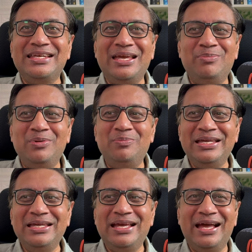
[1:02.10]

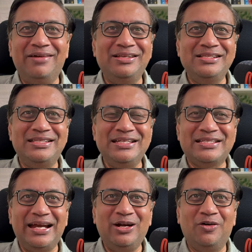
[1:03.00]
ABB, Havells, these
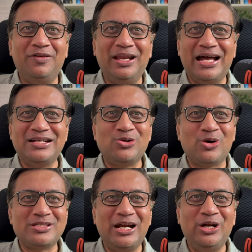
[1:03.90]
kind of large
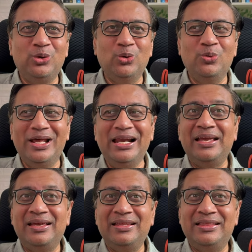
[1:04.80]
stocks can do well.
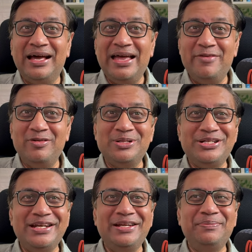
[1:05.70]
The heavy
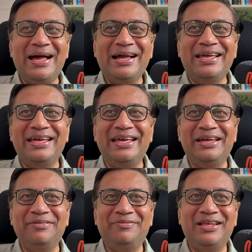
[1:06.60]
machinery pack,
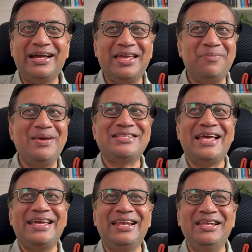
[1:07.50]
if the capex
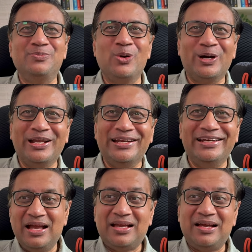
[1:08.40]
cycle is broken.
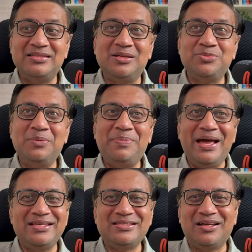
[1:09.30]
Consumption
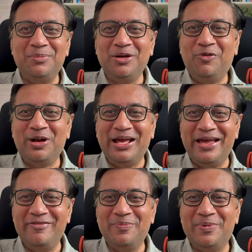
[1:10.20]
pack is coming for
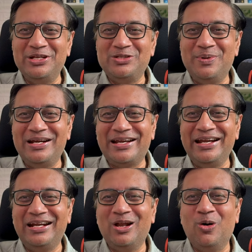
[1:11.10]
heavy punishment
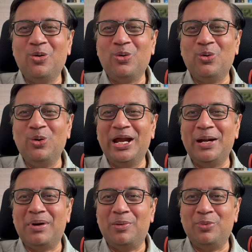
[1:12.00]
right now.
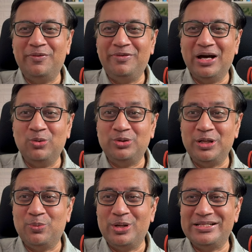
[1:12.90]
Colgate Palmolive down
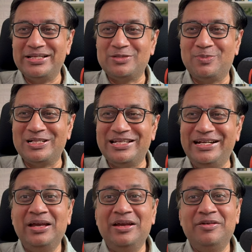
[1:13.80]

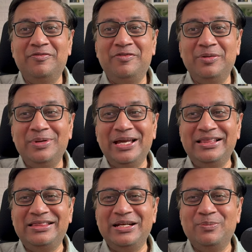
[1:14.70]
3.6%,
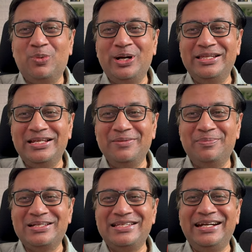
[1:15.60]
VBL
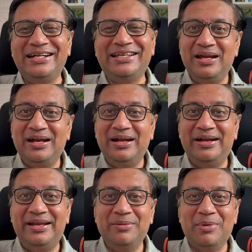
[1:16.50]
3.3%,
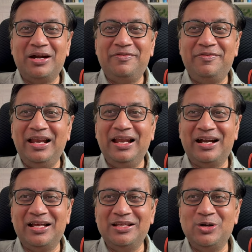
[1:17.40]
DMart fell
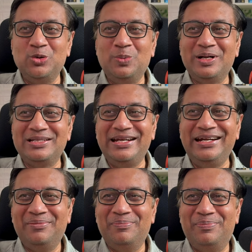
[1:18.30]
another
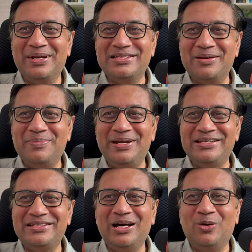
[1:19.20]
2%, Berger
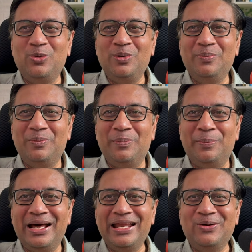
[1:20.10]
Paints down,
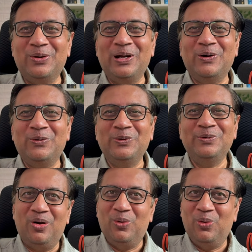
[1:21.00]
Marico down.